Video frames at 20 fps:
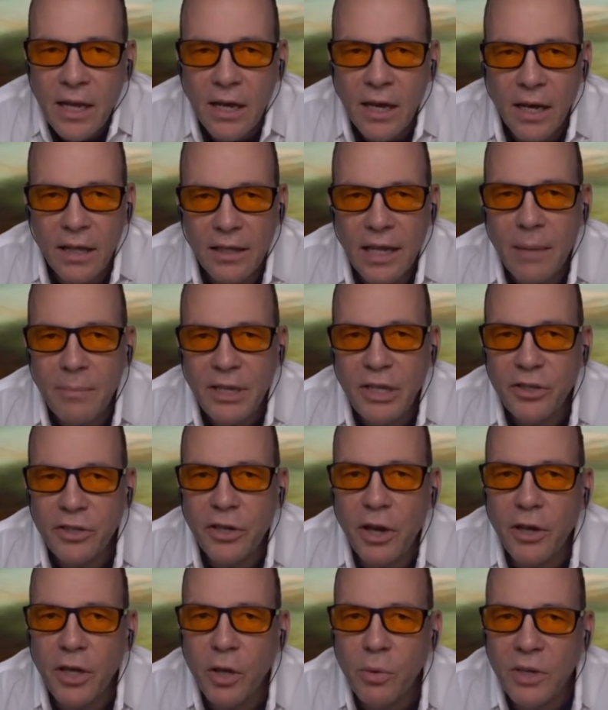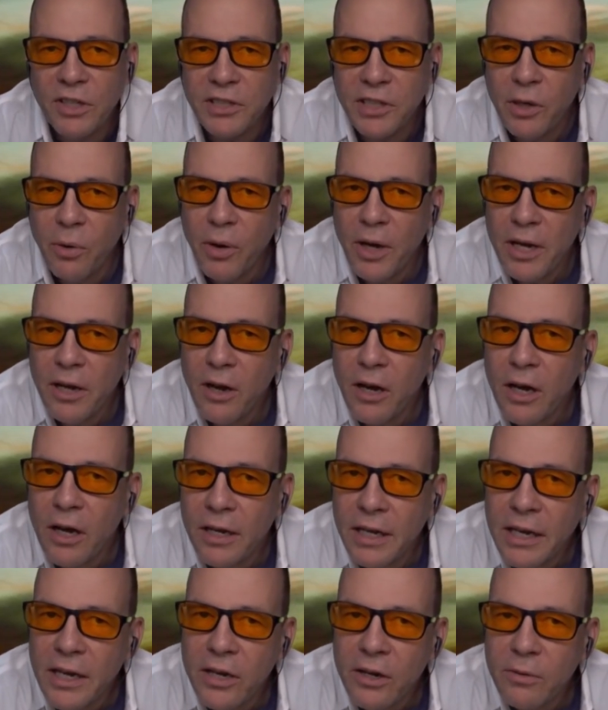uh, "Let me show you what's going
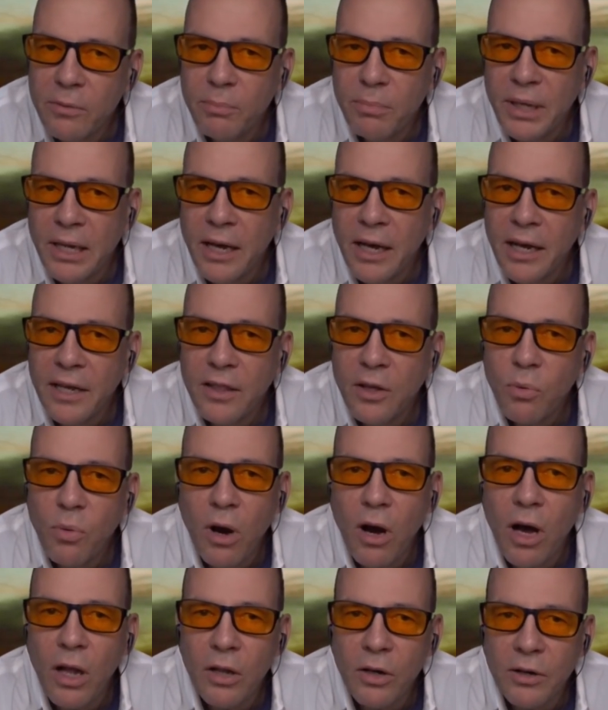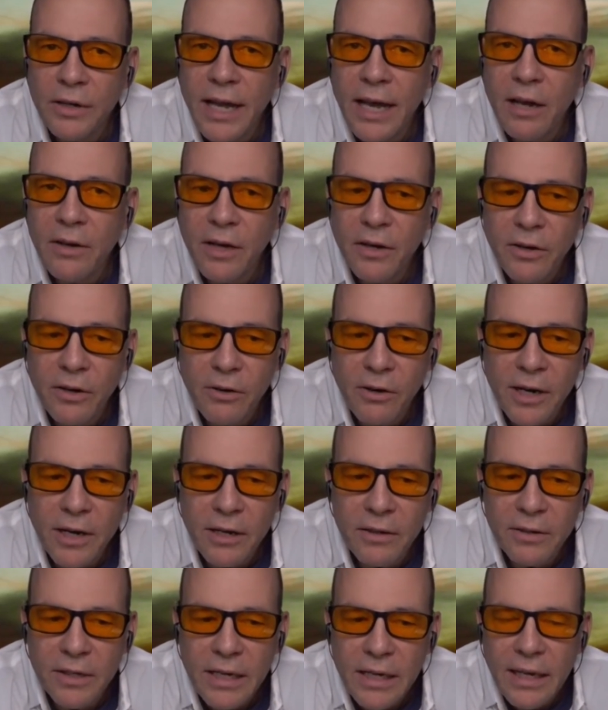on here behind the wall or down
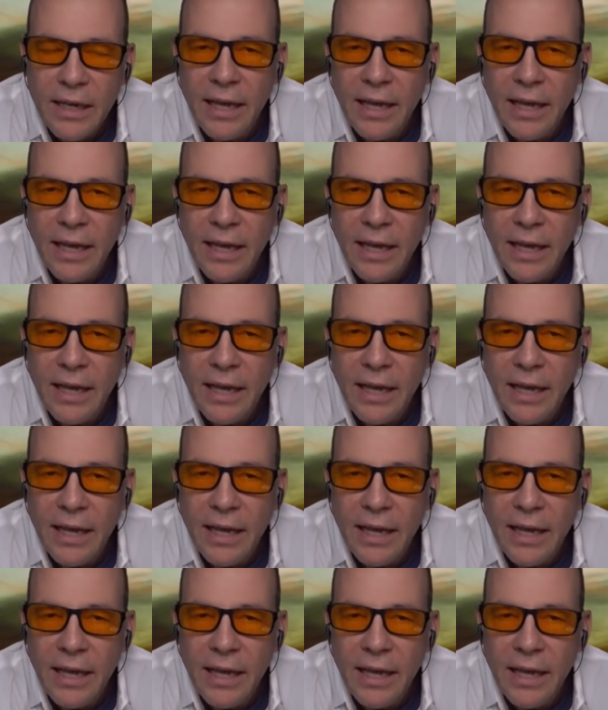underground"?